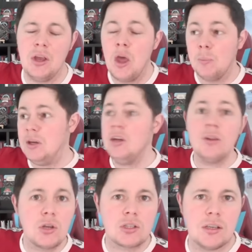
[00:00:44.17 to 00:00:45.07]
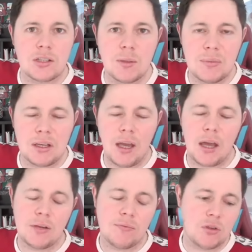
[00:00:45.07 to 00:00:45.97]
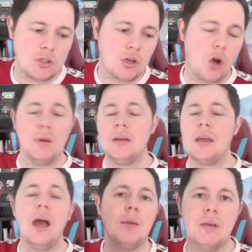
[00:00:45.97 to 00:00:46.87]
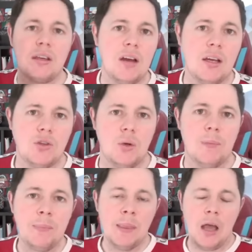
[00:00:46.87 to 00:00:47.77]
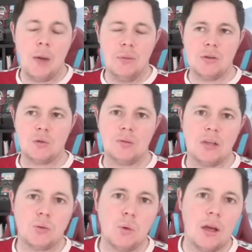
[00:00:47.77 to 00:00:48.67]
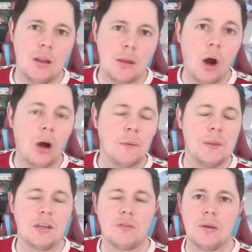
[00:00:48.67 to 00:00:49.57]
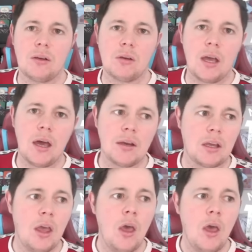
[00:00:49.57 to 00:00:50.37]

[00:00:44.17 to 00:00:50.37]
But he looks like somebody heading for the top. An academy graduate at Middlesbrough as well, at the heart of things for Michael Carrick.